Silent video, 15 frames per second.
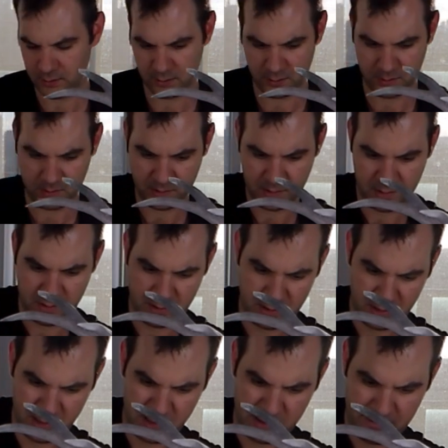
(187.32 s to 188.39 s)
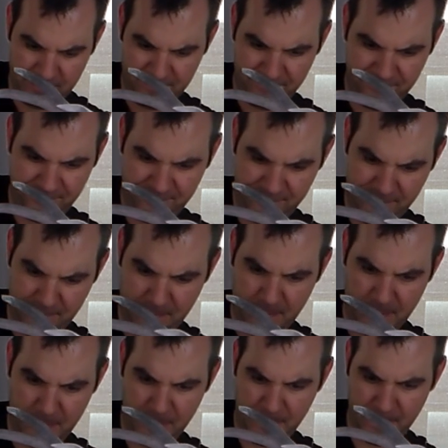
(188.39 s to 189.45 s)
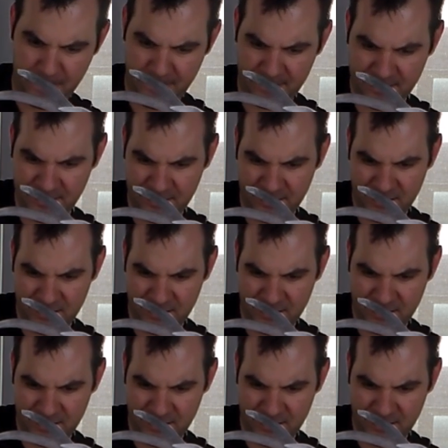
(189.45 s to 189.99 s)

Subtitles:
No one is speaking in this clip.